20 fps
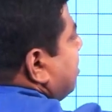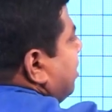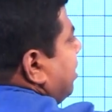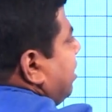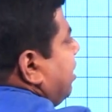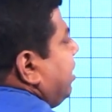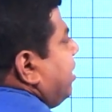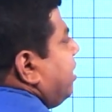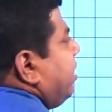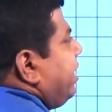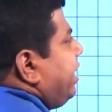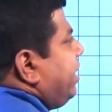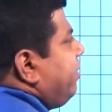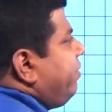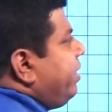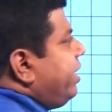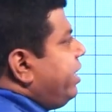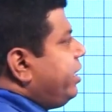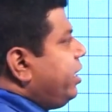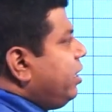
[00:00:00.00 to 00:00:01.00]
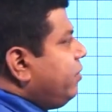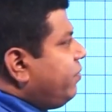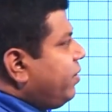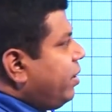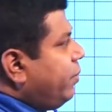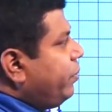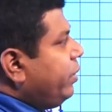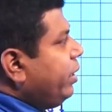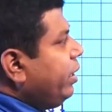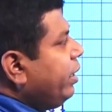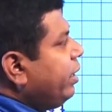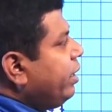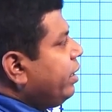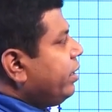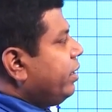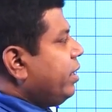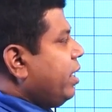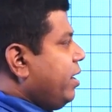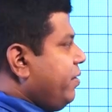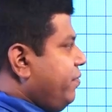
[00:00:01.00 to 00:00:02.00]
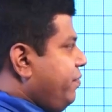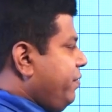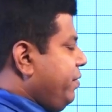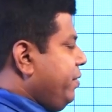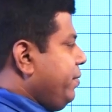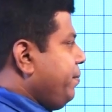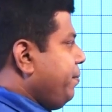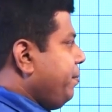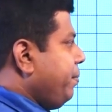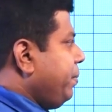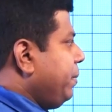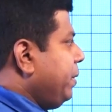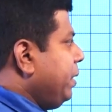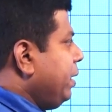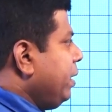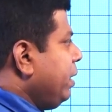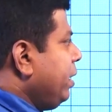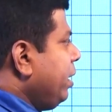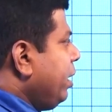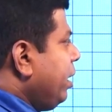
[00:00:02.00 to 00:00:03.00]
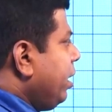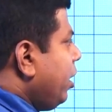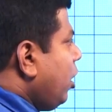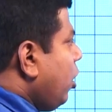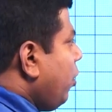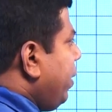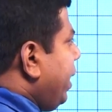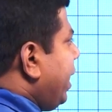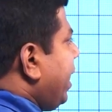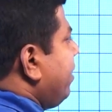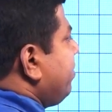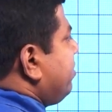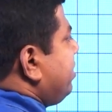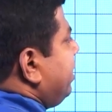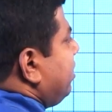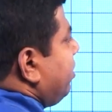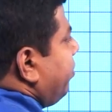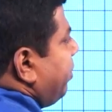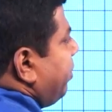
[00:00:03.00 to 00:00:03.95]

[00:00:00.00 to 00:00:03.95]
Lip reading: a little deviated from the graph. Now we can see the